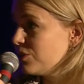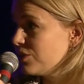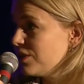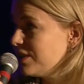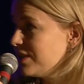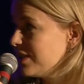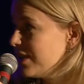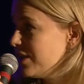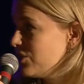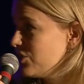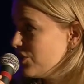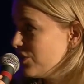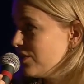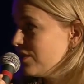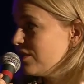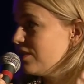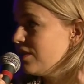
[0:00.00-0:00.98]

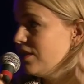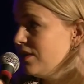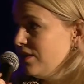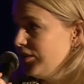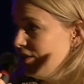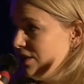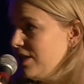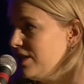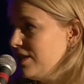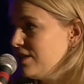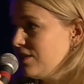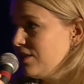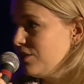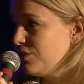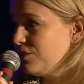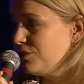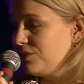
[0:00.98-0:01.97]
organization. The
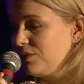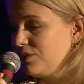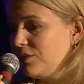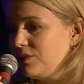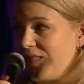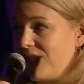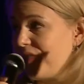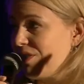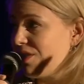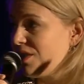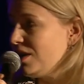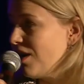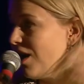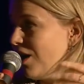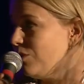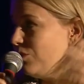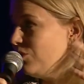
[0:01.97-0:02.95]
list of length
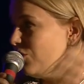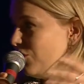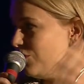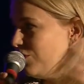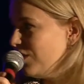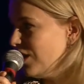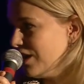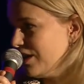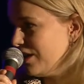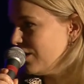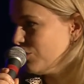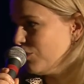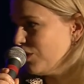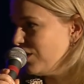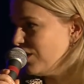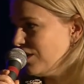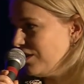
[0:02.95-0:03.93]
out of
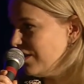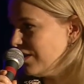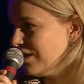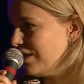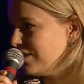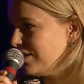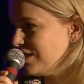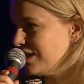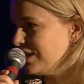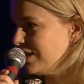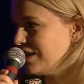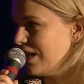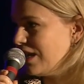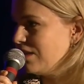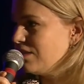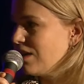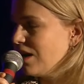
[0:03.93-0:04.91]
like
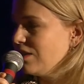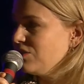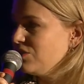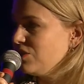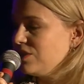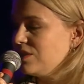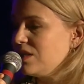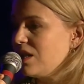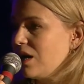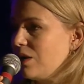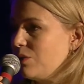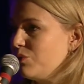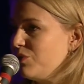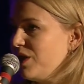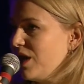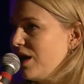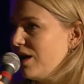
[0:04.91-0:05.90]
168 countries. Now
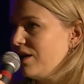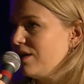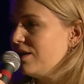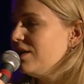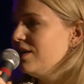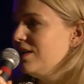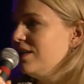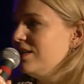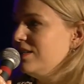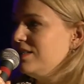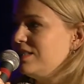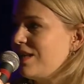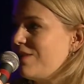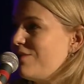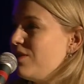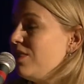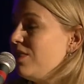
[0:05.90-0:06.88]
we are
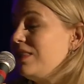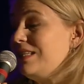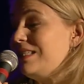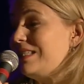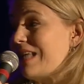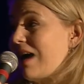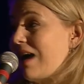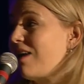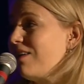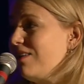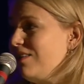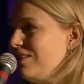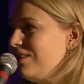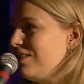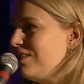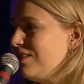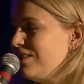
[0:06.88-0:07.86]

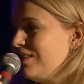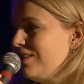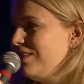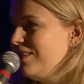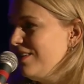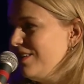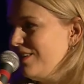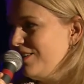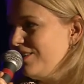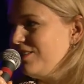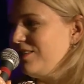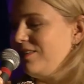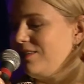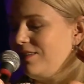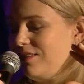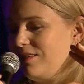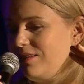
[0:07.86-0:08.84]
72nd.
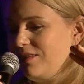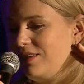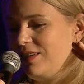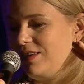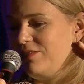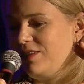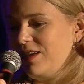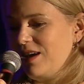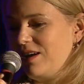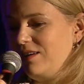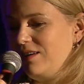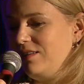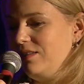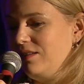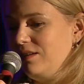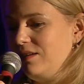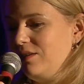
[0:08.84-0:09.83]
We are
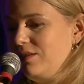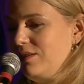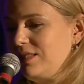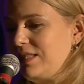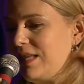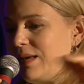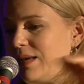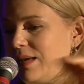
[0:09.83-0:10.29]
in the